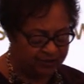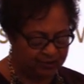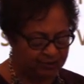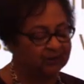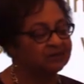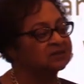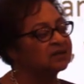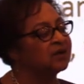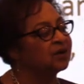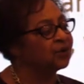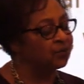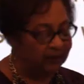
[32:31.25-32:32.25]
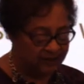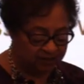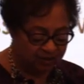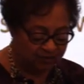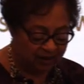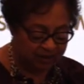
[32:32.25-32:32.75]
street
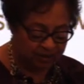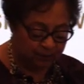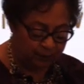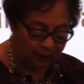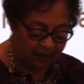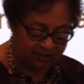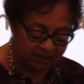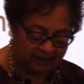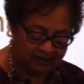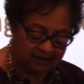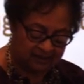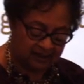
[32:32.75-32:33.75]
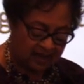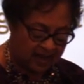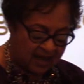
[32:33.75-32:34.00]
reconstruction projects,